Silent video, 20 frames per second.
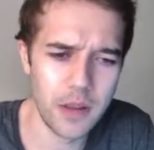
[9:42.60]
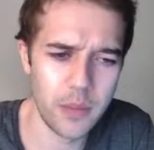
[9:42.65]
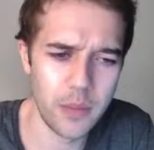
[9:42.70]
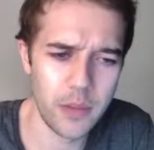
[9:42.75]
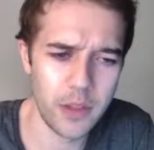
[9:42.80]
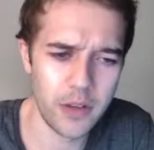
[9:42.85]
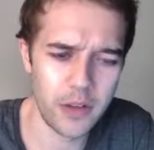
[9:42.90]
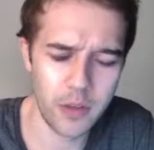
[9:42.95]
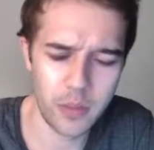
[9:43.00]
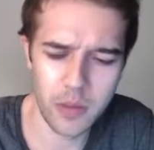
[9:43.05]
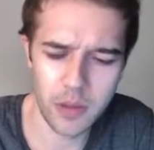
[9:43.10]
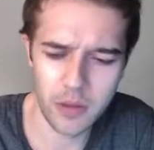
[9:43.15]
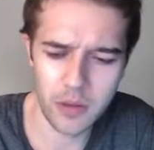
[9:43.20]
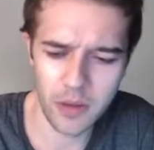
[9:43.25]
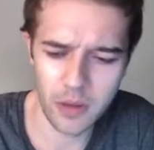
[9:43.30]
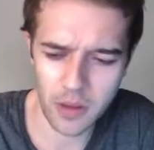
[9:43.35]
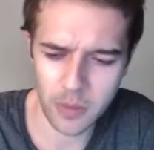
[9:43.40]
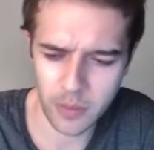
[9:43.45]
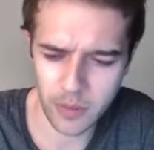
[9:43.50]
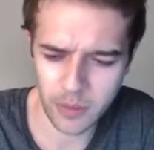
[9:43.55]
much can be
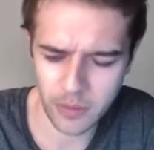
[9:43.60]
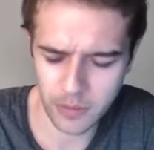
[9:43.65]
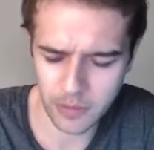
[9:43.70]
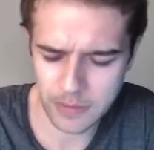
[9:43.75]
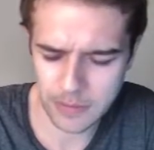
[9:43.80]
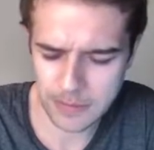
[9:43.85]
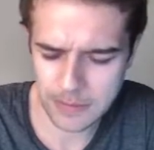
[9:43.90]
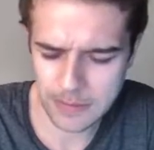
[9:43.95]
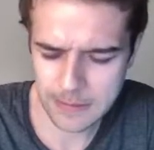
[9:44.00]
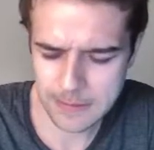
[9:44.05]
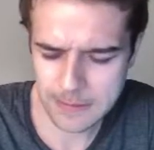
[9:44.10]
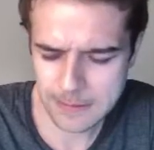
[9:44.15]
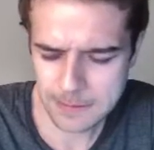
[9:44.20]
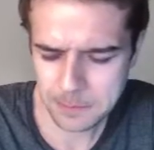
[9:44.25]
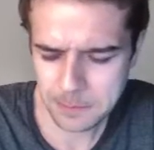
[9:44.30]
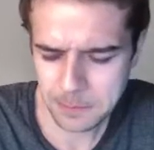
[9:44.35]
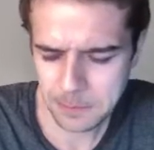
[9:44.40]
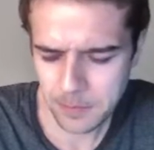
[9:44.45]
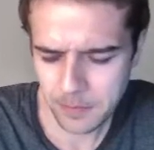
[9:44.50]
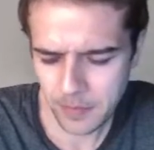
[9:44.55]
done about it
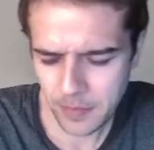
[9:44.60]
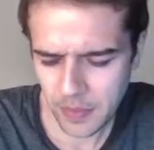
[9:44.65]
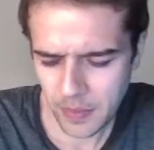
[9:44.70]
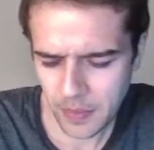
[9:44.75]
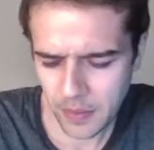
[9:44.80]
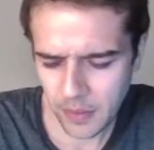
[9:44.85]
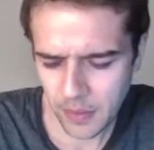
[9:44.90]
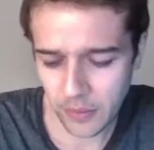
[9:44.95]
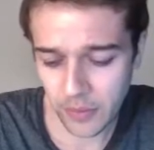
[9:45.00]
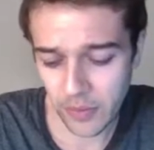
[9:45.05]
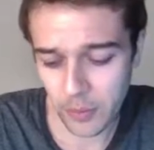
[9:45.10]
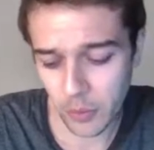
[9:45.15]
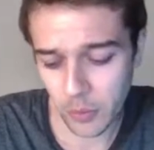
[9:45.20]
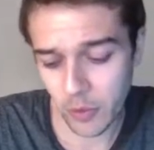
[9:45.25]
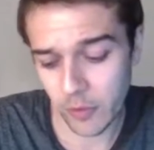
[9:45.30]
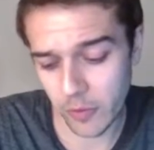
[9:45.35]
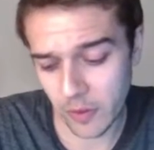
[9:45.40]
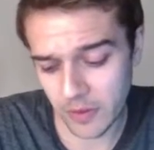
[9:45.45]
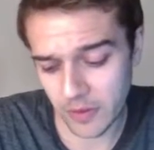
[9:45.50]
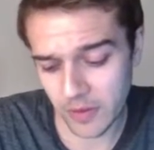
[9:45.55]
other than
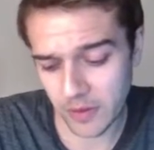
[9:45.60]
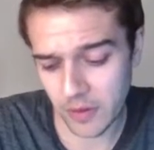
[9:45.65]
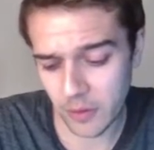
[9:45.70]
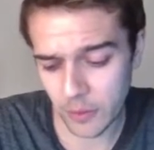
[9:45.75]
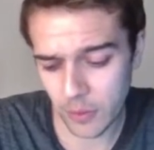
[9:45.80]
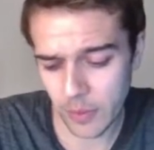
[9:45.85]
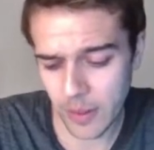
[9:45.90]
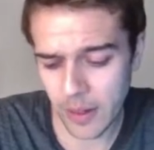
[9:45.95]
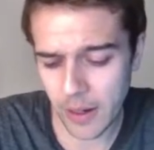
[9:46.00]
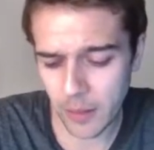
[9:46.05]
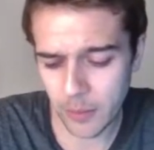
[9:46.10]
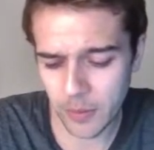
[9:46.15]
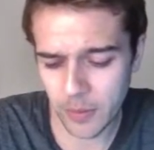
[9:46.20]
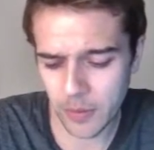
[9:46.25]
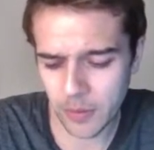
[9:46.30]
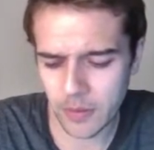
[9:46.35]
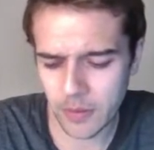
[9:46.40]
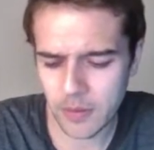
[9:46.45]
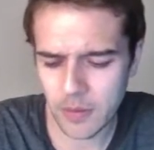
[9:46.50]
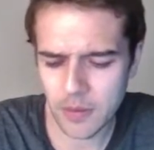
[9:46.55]
preventing it from
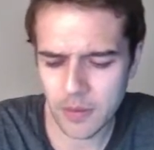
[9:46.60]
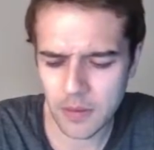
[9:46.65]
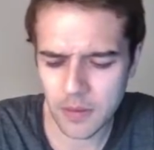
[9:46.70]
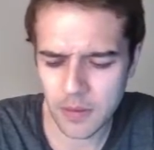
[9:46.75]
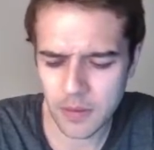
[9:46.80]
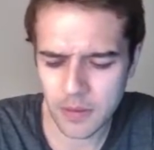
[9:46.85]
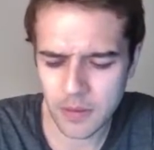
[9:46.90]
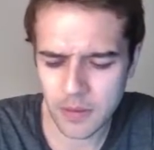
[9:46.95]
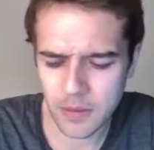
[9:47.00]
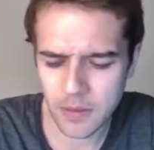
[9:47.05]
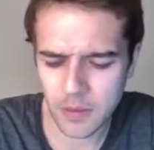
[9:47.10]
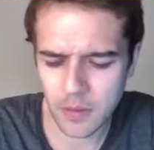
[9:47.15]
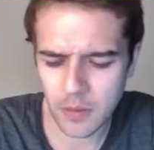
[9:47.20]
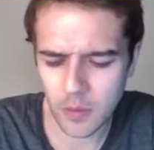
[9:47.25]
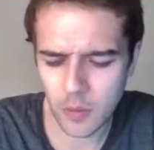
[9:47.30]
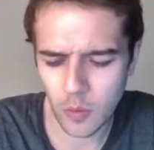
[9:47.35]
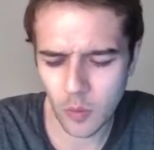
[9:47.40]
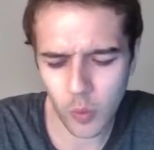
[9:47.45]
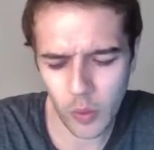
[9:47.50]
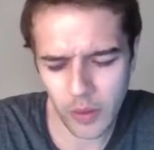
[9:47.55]
happening.
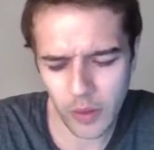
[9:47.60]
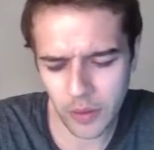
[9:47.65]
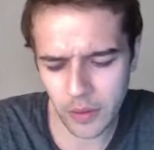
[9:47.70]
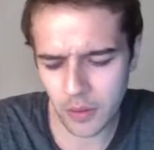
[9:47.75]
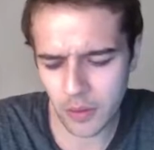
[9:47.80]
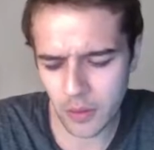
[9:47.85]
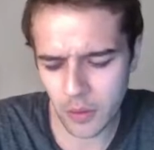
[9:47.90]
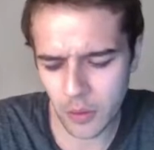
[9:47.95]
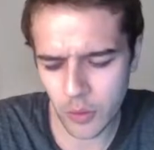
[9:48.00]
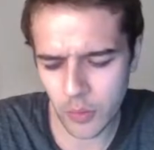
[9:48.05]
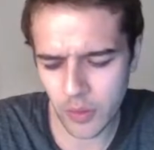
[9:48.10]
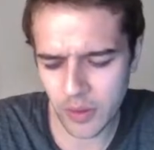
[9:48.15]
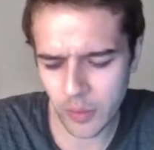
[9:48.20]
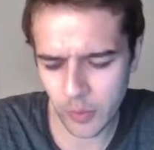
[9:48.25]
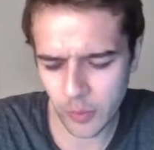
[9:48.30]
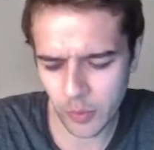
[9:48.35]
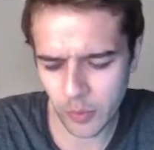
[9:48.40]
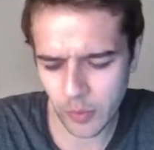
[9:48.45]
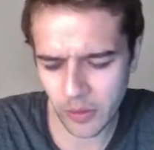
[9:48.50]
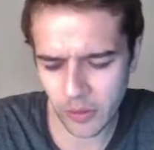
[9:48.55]
When you end up
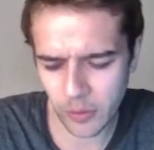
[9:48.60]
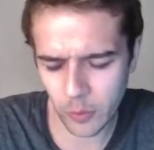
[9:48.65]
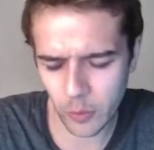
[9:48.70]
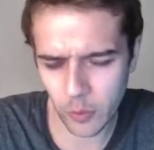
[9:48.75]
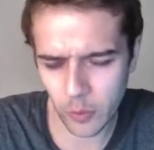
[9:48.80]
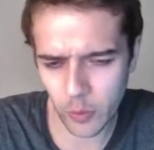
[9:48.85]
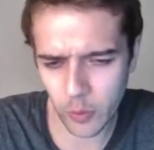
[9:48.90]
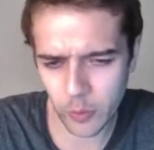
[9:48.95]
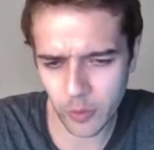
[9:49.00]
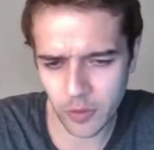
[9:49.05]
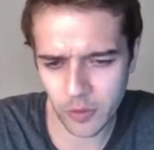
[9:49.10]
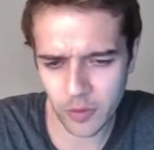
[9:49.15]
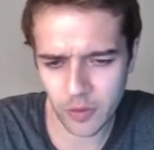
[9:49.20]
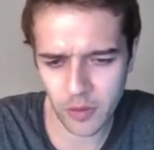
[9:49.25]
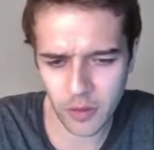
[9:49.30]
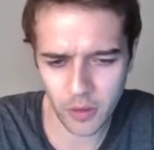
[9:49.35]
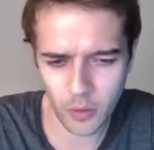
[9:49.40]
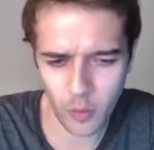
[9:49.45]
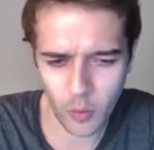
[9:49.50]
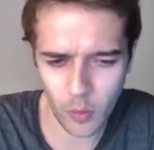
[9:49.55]
with methyl groups
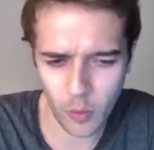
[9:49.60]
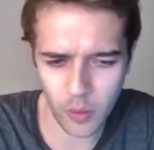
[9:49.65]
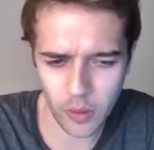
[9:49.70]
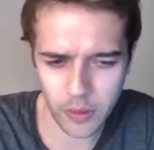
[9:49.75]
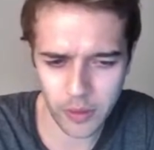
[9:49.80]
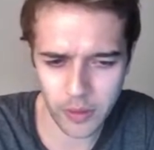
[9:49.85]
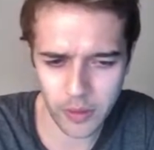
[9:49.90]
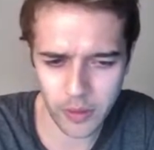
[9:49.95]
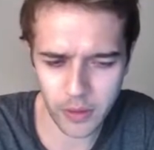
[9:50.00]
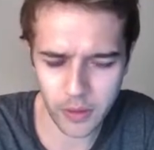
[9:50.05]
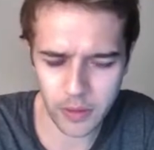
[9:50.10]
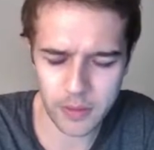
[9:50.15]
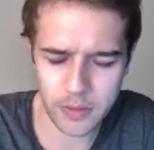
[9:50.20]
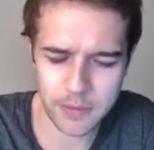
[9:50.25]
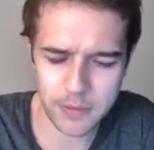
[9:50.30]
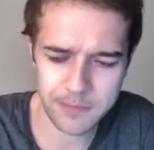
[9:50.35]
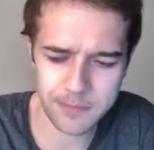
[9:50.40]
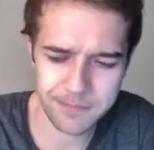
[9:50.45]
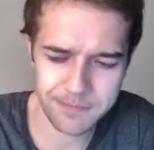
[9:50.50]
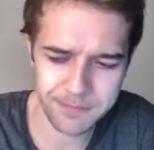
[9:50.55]
in your guanine,
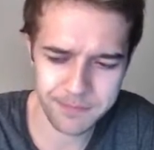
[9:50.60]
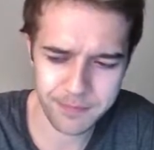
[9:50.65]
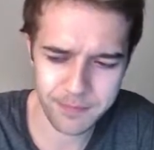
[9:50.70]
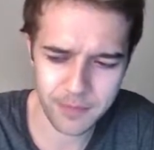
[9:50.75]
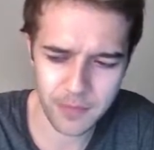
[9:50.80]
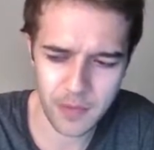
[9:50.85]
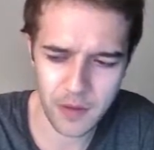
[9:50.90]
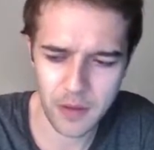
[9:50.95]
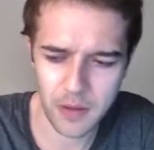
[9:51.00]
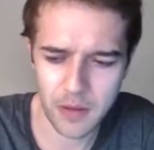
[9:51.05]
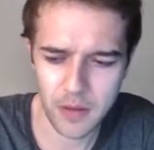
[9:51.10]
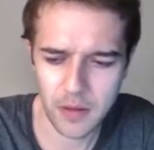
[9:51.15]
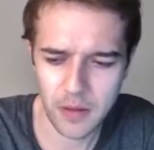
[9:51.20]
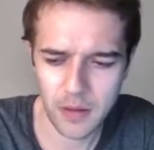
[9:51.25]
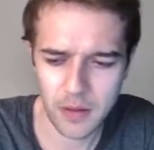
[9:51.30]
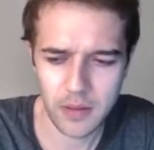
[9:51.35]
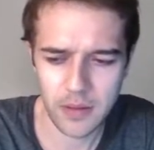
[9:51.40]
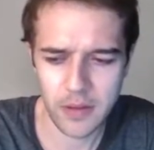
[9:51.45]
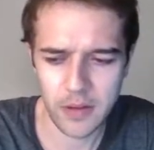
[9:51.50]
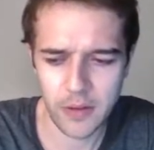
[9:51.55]

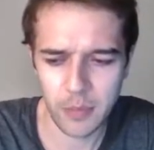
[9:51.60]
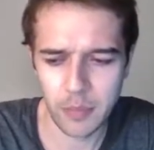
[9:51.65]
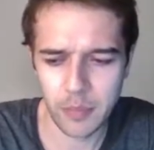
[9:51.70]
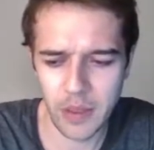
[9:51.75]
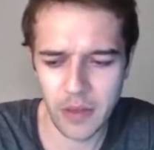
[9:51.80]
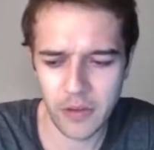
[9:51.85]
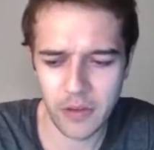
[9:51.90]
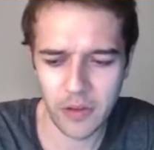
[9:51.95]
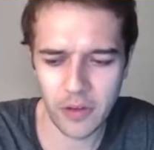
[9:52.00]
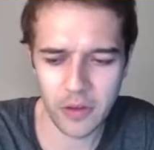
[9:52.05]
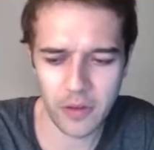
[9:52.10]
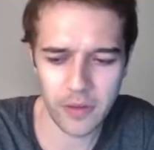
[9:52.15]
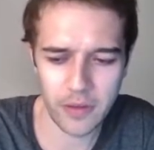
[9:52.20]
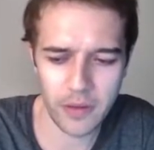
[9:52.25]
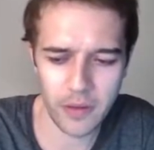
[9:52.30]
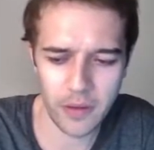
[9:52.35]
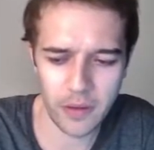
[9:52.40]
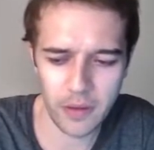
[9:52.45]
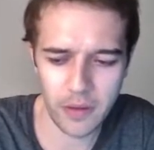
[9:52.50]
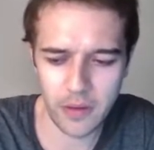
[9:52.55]
that's
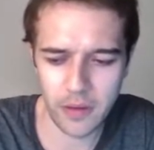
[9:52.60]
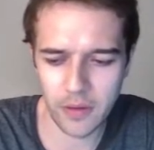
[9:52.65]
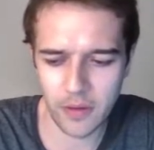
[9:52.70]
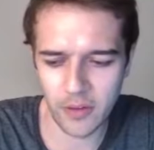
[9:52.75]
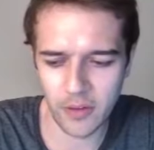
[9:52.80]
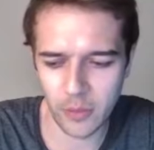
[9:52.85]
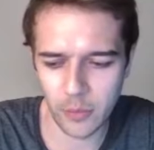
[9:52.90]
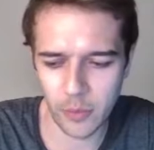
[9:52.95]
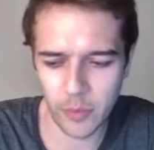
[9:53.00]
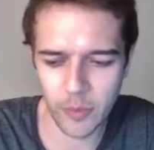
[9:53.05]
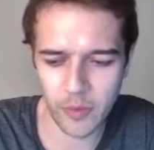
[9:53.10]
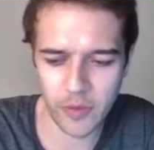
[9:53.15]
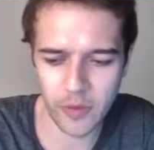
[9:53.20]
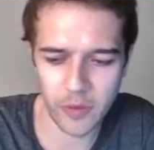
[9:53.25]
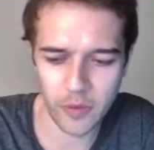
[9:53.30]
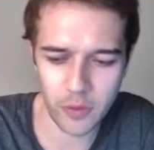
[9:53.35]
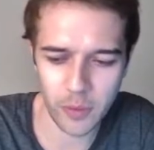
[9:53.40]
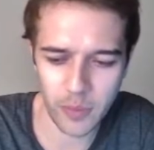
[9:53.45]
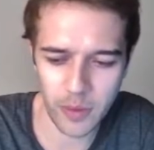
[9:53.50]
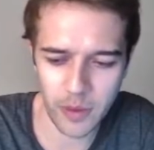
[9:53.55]
basically a symptom of
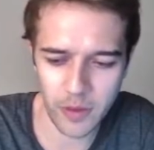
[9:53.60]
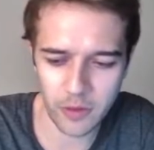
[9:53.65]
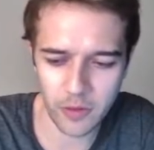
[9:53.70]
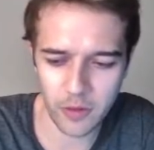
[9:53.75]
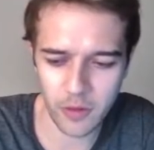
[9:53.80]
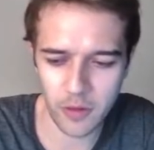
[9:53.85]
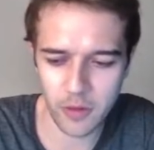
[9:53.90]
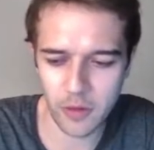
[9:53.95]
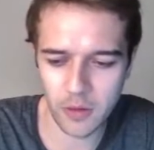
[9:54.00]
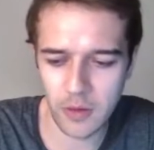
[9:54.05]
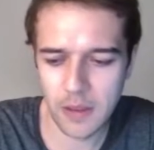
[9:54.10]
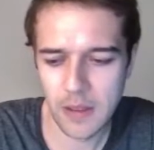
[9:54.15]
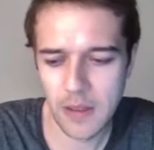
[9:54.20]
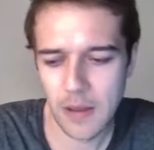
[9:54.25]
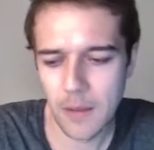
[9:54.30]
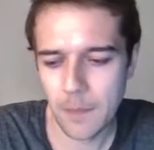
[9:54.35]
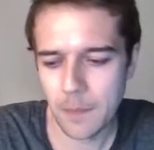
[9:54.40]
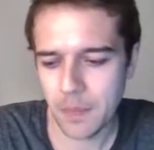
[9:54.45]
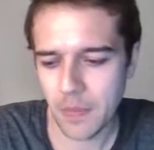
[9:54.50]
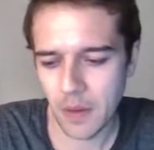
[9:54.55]
inflammation.
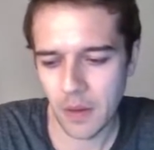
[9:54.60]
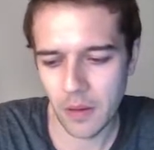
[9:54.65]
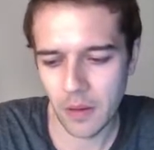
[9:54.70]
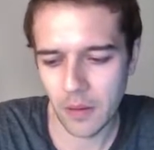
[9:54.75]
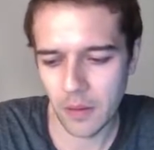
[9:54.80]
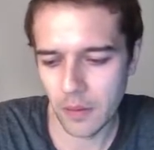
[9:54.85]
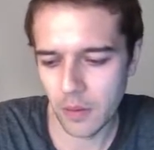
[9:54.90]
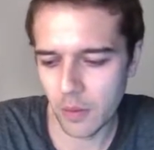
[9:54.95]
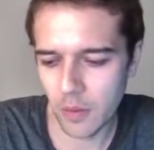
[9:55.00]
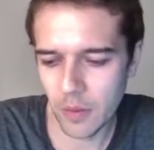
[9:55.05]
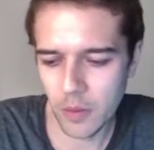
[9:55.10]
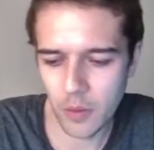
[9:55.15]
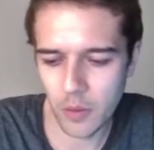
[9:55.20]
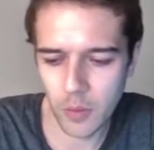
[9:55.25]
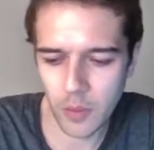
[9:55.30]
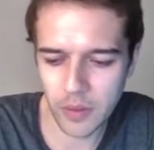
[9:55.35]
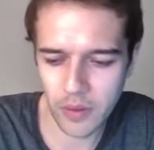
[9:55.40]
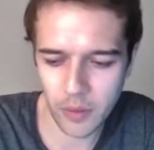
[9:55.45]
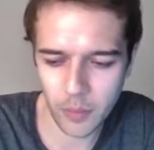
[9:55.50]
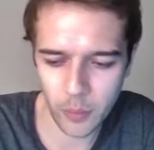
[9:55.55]

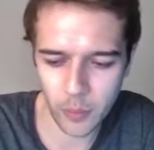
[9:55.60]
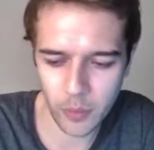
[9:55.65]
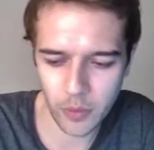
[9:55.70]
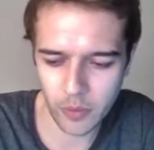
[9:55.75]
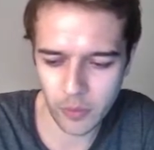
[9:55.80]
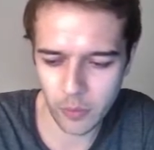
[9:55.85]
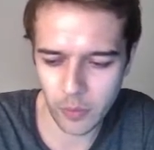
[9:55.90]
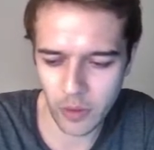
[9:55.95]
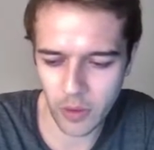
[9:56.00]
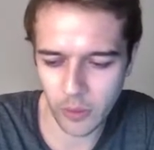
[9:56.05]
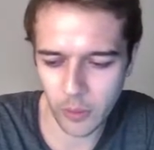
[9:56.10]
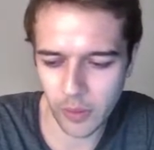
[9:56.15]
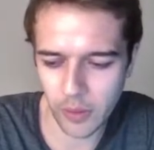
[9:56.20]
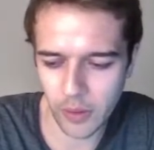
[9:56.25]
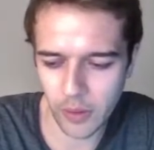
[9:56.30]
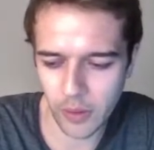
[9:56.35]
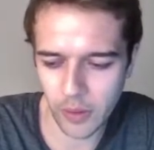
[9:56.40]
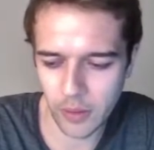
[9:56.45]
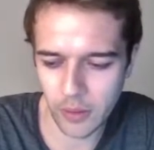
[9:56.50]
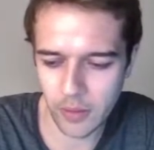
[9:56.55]
You end up with
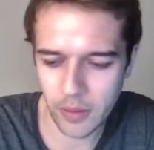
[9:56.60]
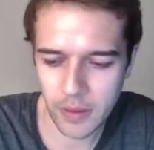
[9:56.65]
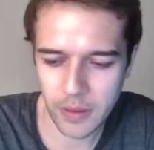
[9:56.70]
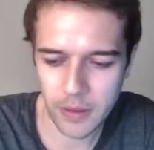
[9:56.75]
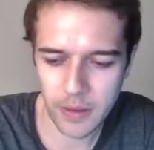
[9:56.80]
runaway,